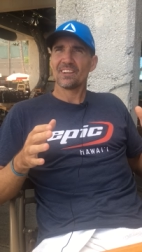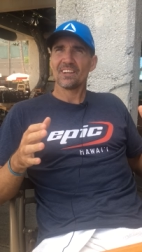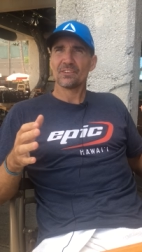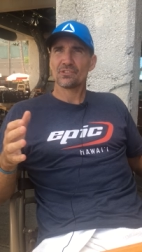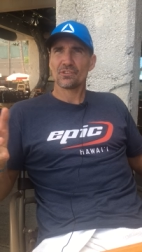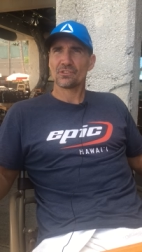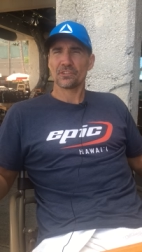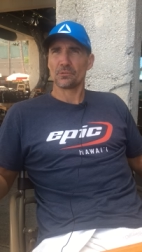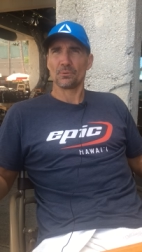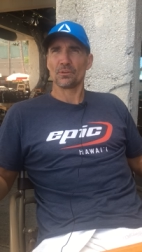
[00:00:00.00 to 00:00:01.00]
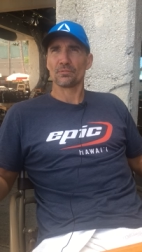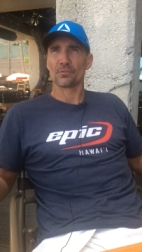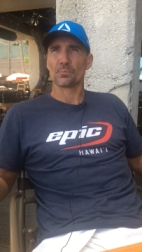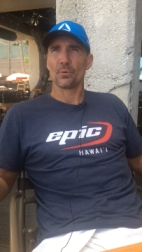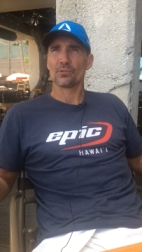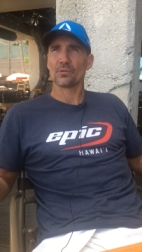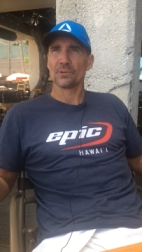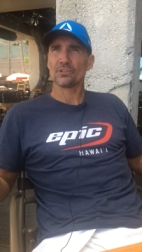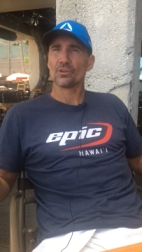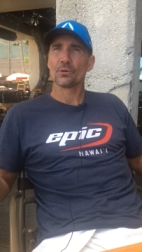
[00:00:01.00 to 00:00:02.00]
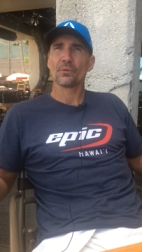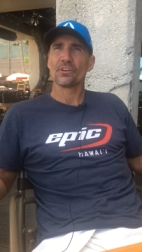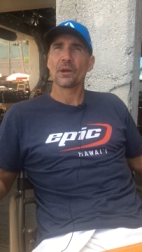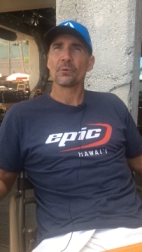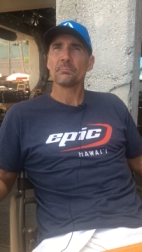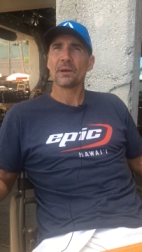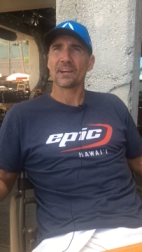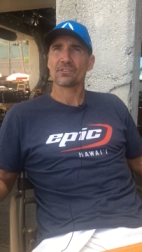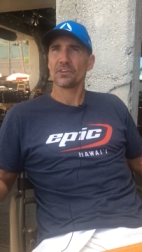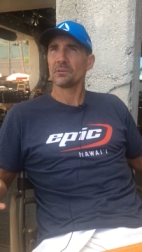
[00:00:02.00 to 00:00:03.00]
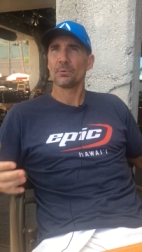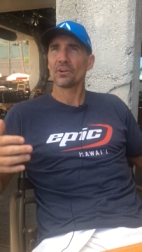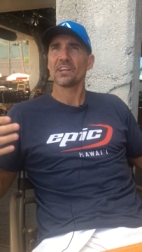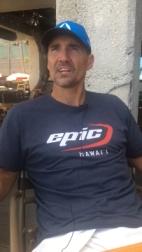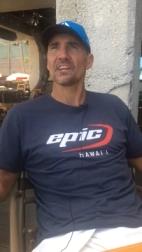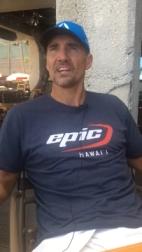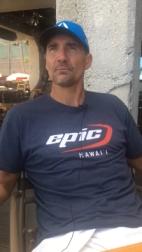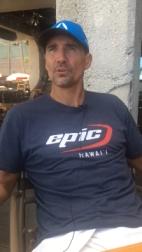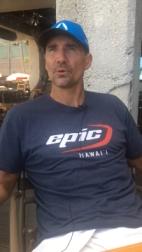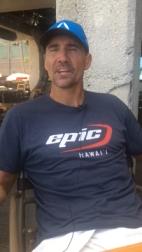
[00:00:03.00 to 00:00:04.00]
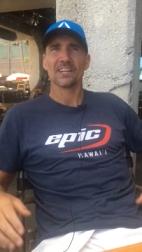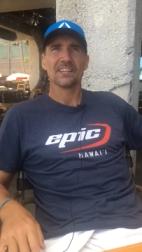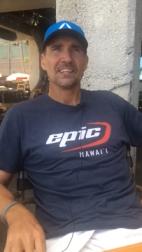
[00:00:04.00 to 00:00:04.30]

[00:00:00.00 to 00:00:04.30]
It's just such a beautiful sport to enjoy with no impact, so your body can keep doing it.